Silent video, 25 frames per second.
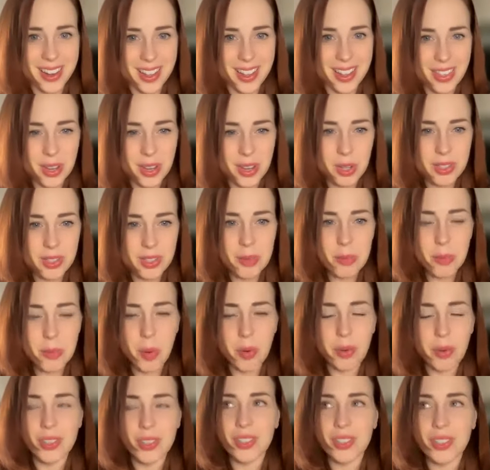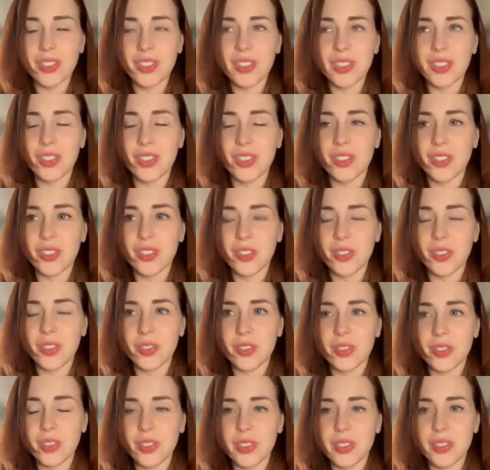I think it's important to
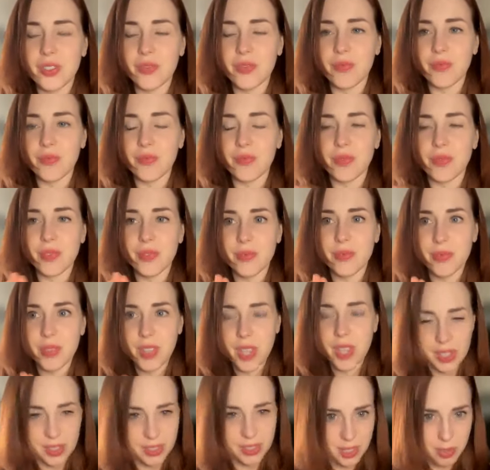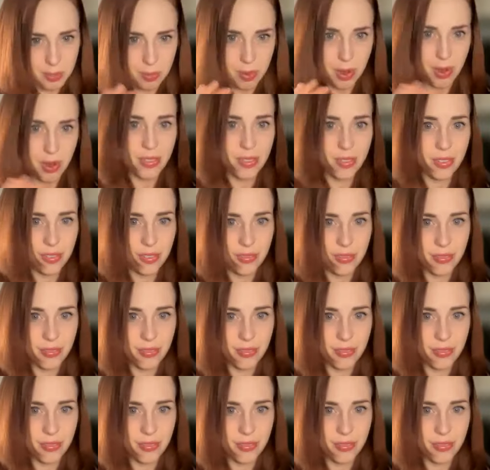just take a deep breath,